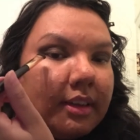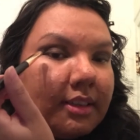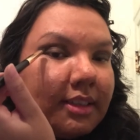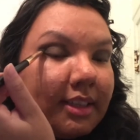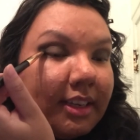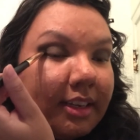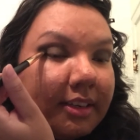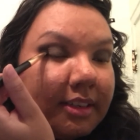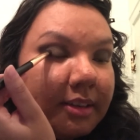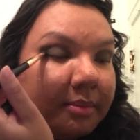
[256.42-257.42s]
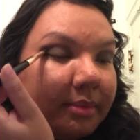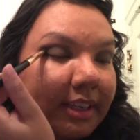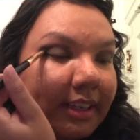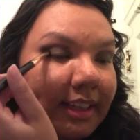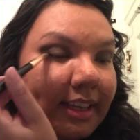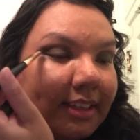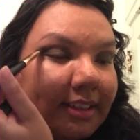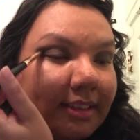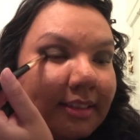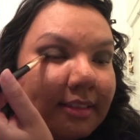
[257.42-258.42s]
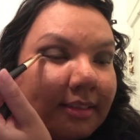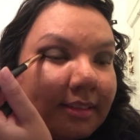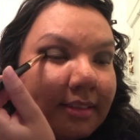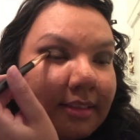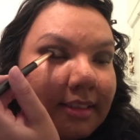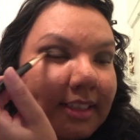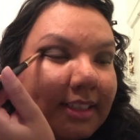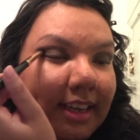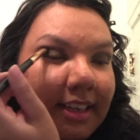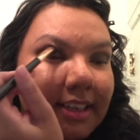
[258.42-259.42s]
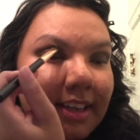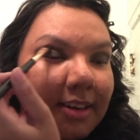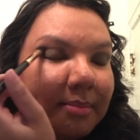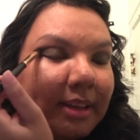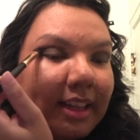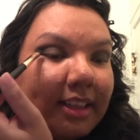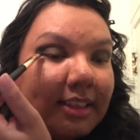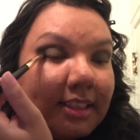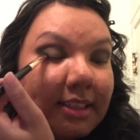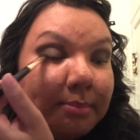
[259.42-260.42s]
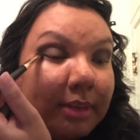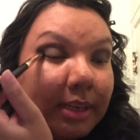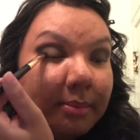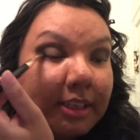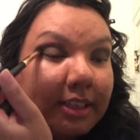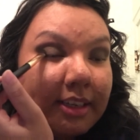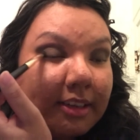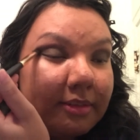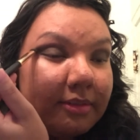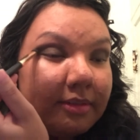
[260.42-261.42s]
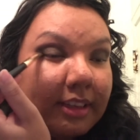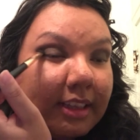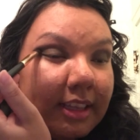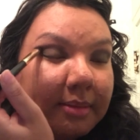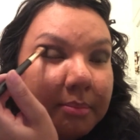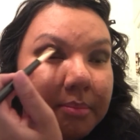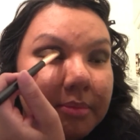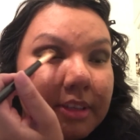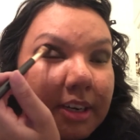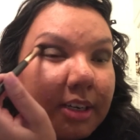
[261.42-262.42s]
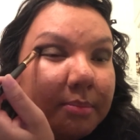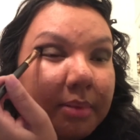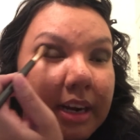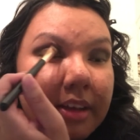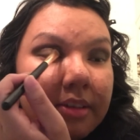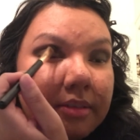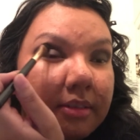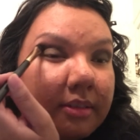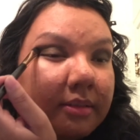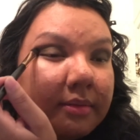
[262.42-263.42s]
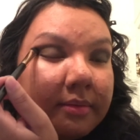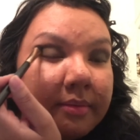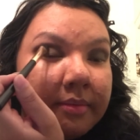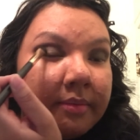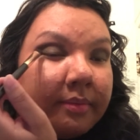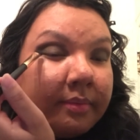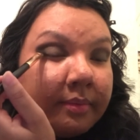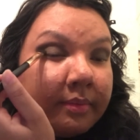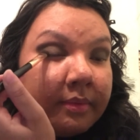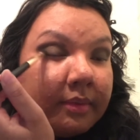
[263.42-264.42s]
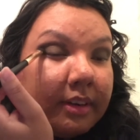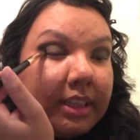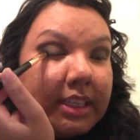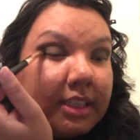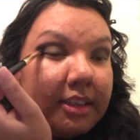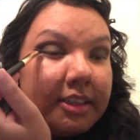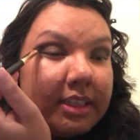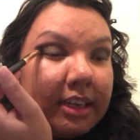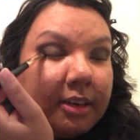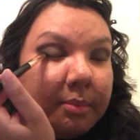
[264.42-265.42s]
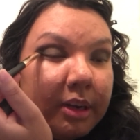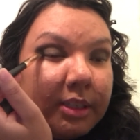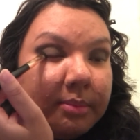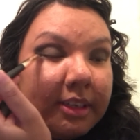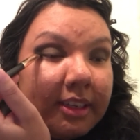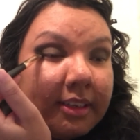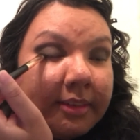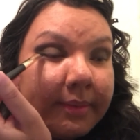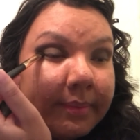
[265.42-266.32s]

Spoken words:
Honestly, here's hoping that this eyeshadow palette's pigment enough that the dark brown, or at least it looks dark brown to me,